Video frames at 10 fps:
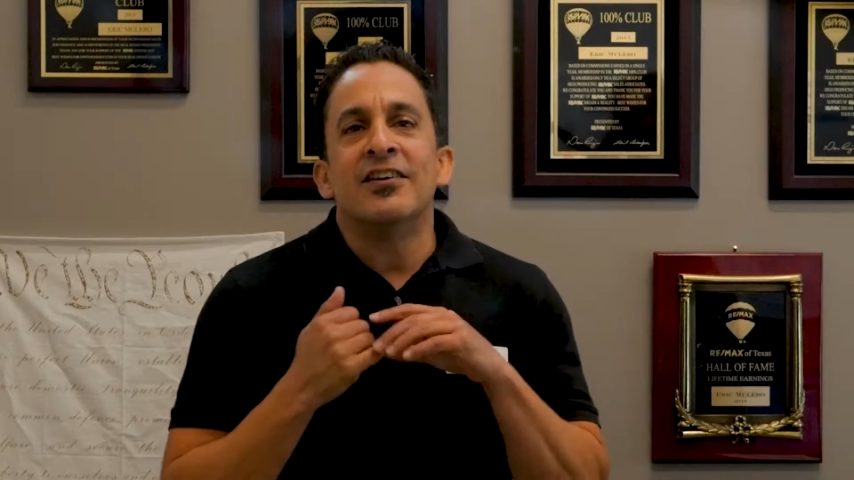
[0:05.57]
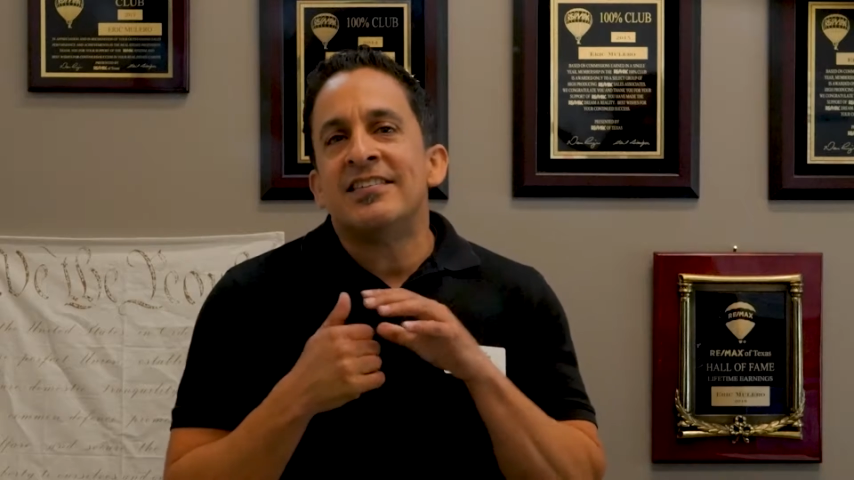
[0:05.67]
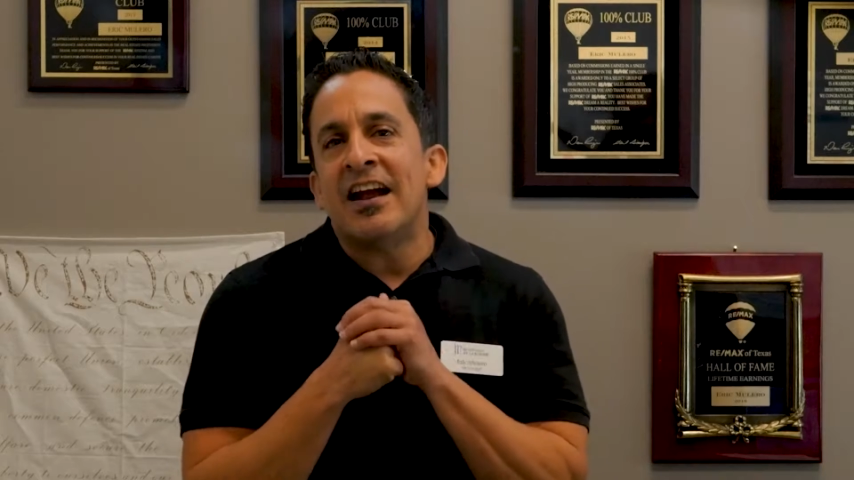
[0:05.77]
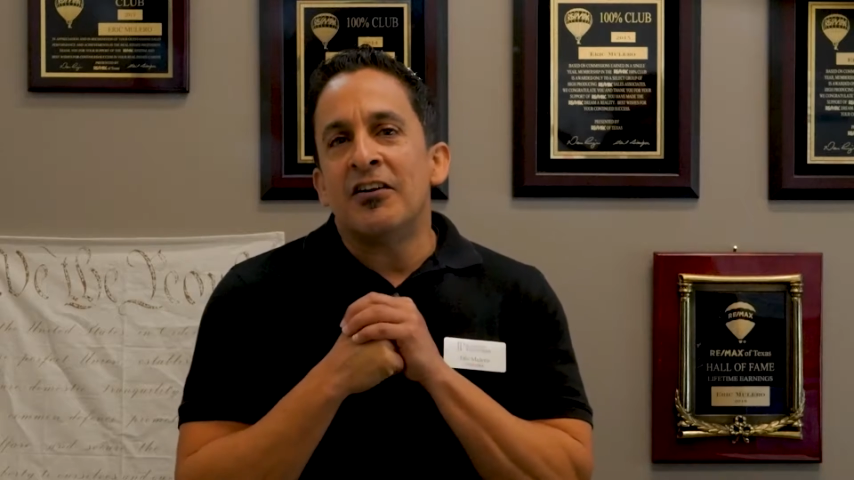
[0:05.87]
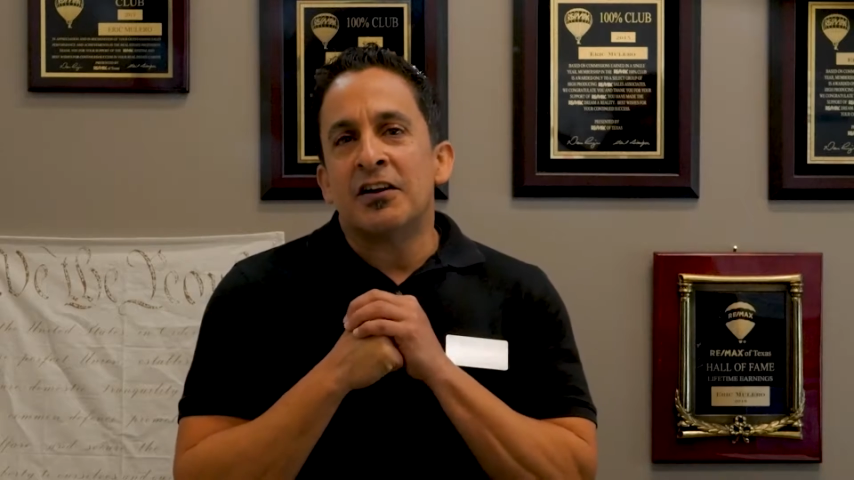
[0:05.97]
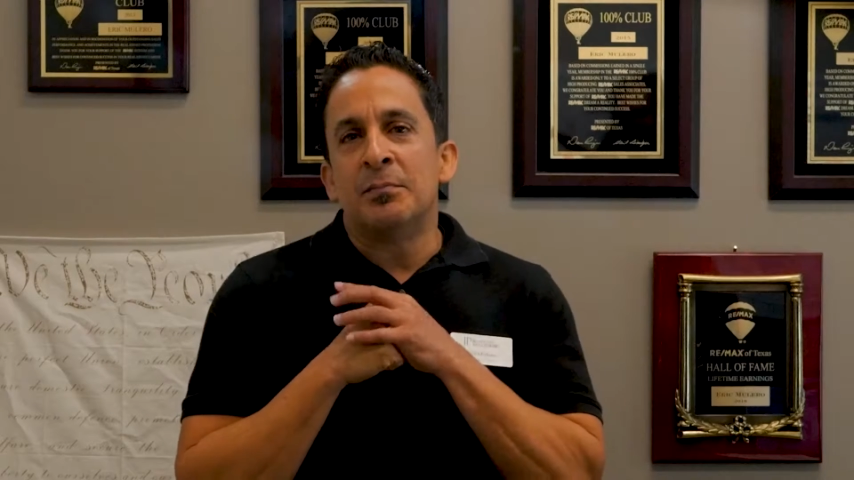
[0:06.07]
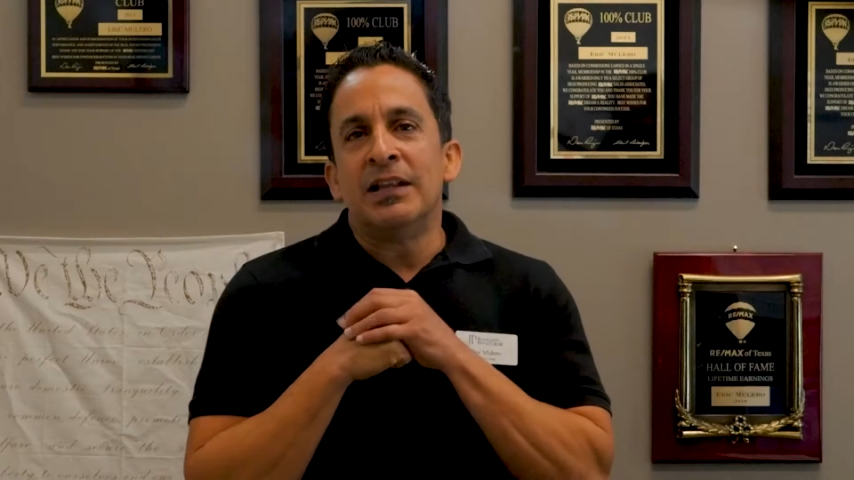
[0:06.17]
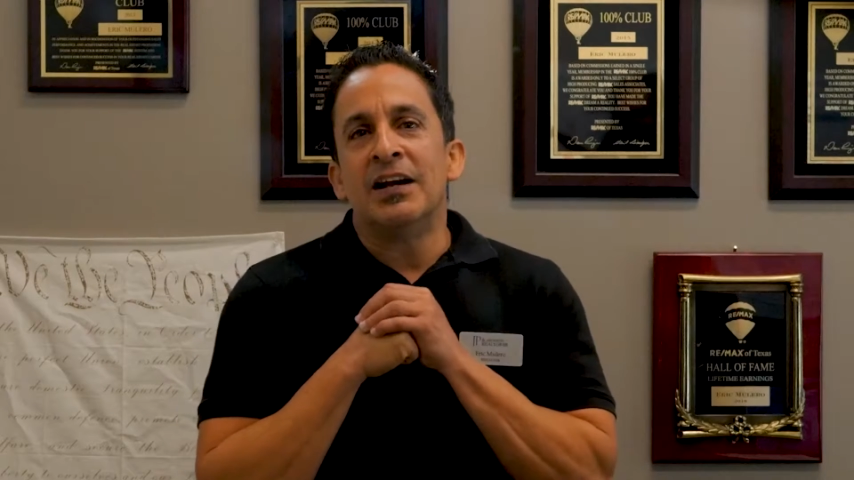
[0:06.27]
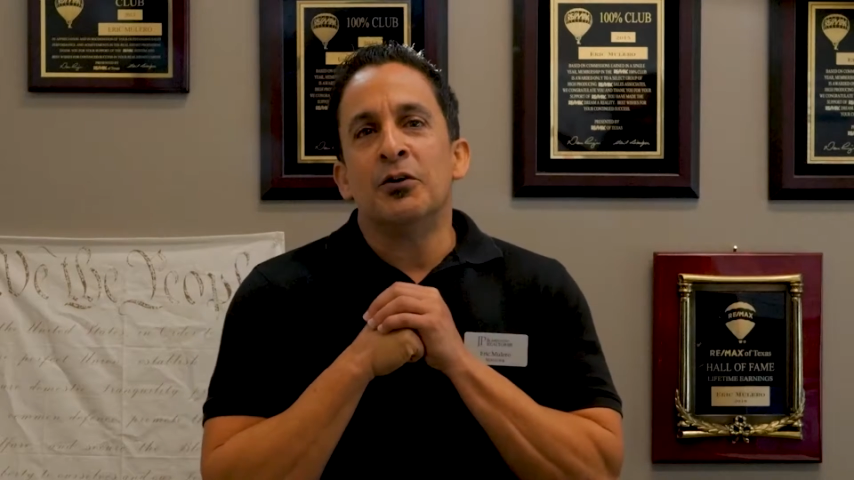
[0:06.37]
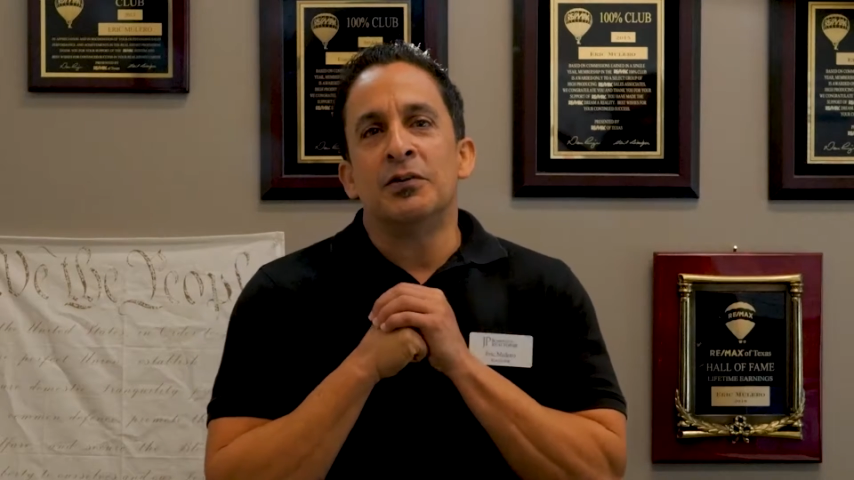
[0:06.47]
it's Eric
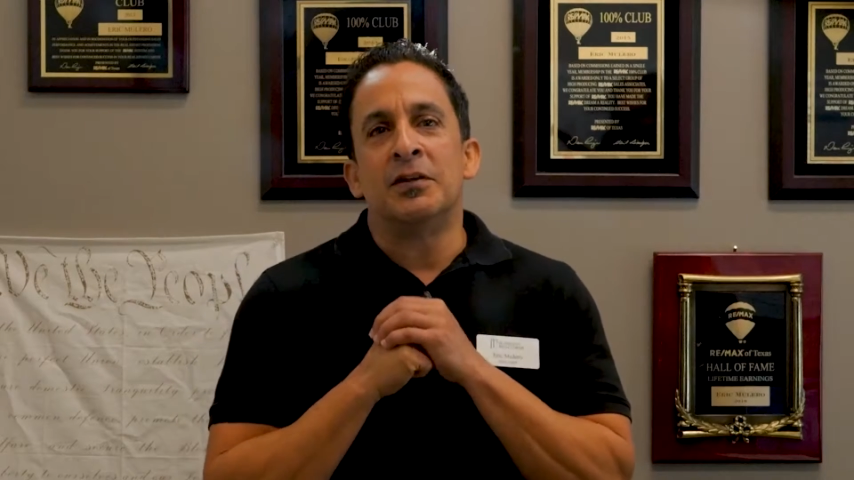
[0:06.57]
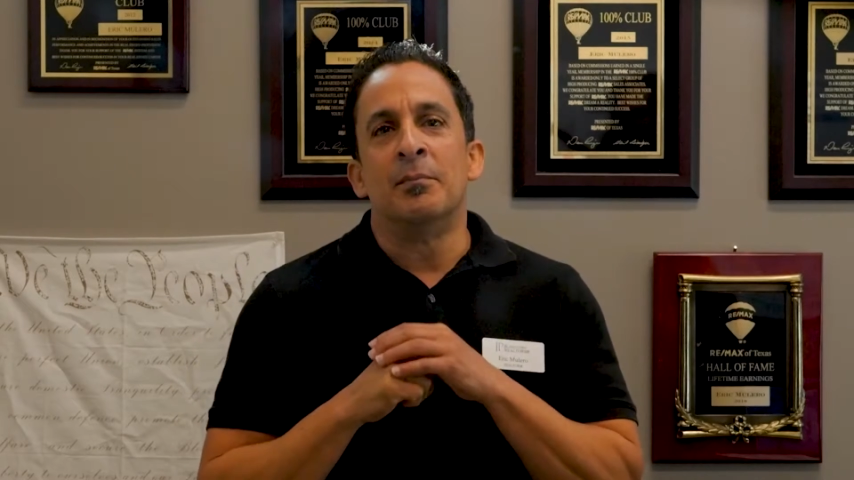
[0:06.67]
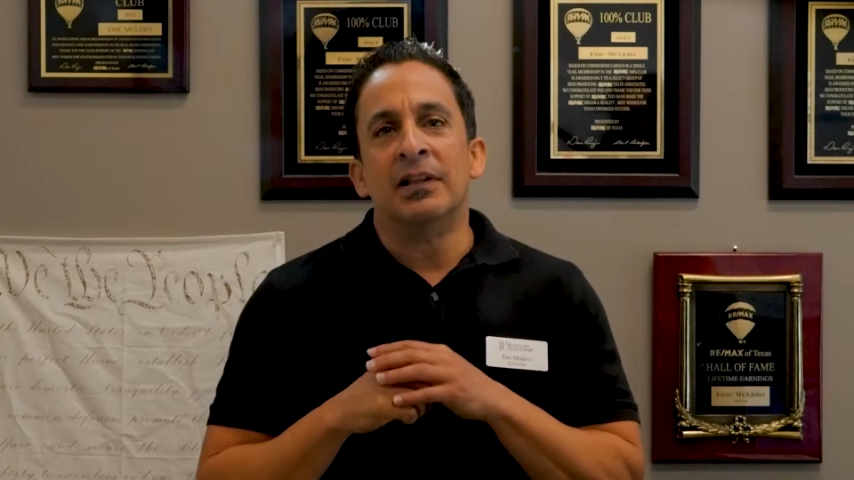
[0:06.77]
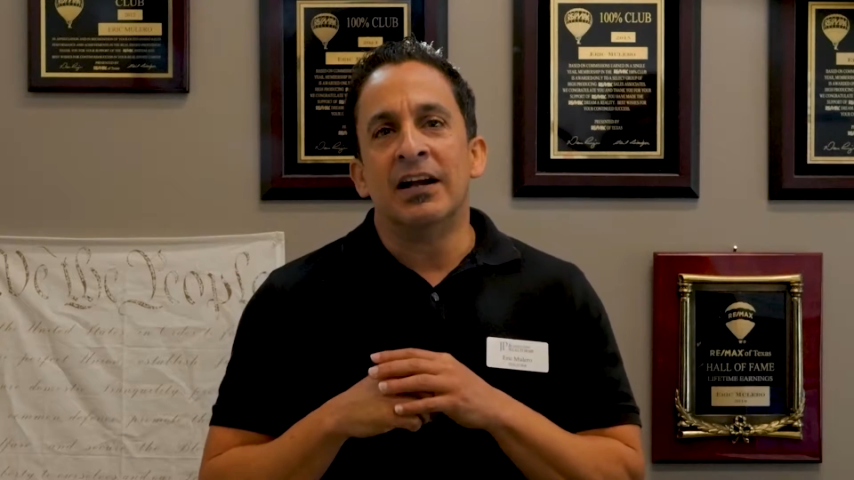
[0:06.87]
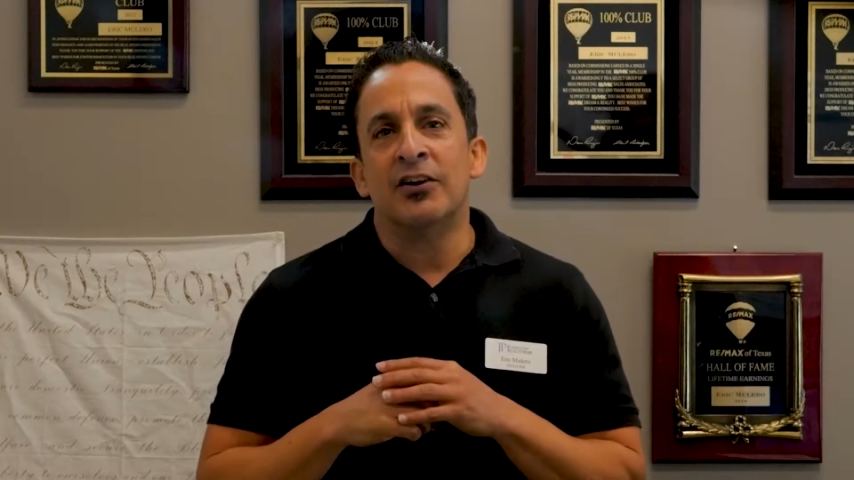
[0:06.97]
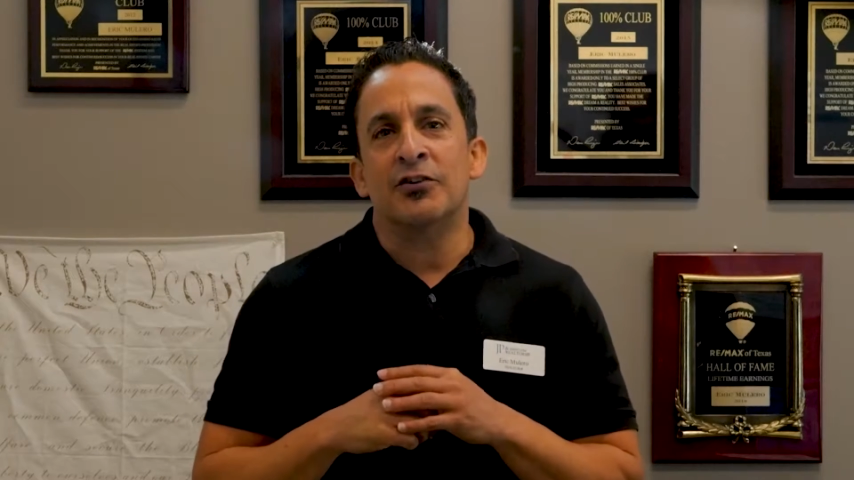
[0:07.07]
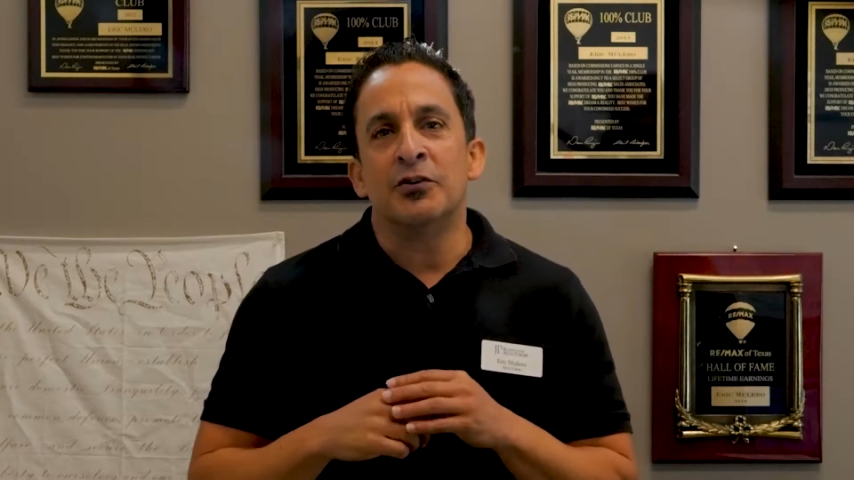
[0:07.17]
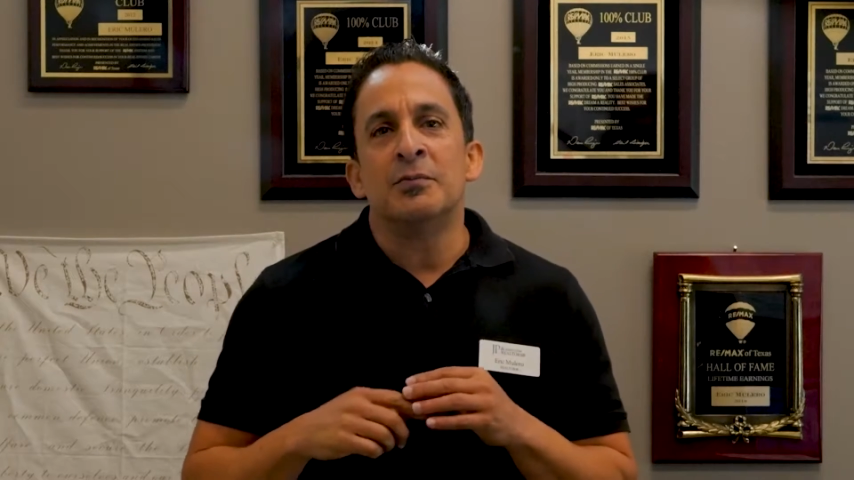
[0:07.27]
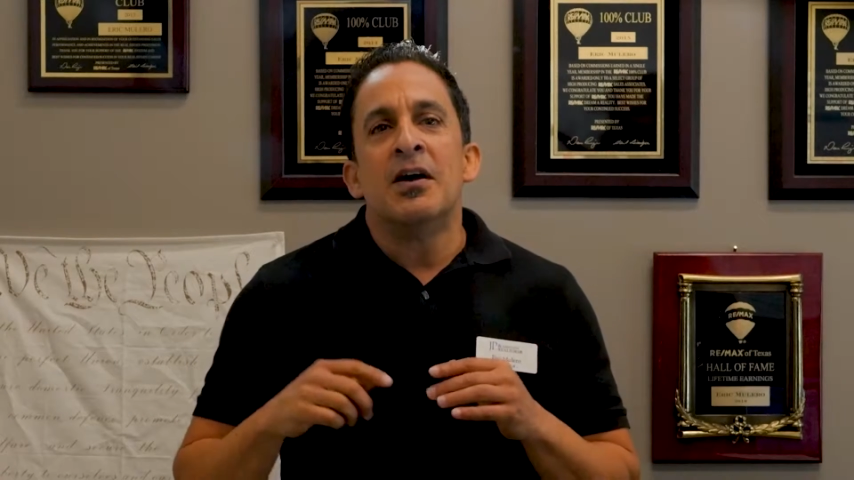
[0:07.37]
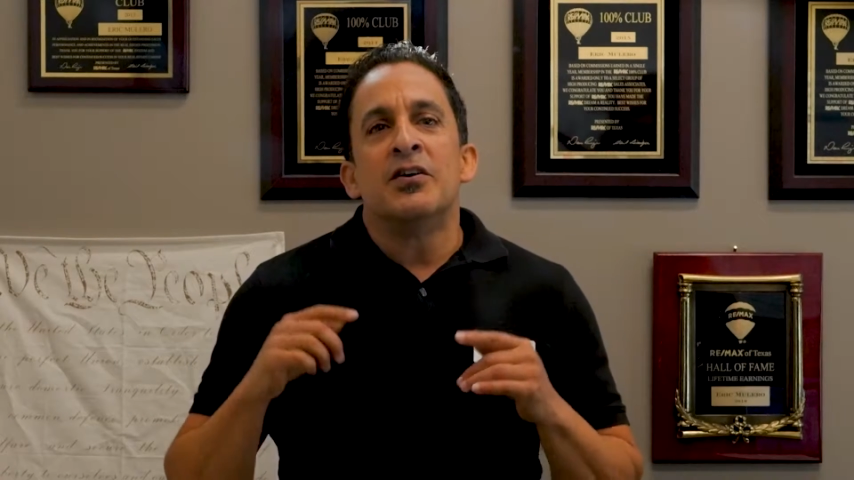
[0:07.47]
Mulero with the Mulero
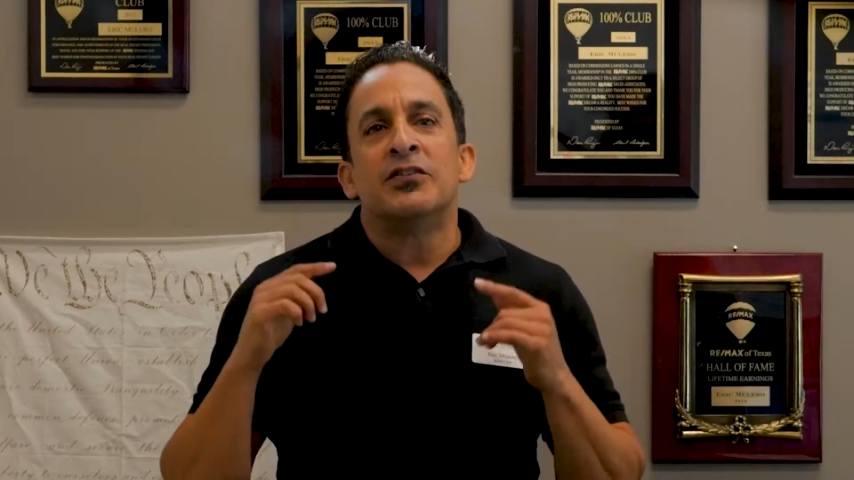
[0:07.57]
Group.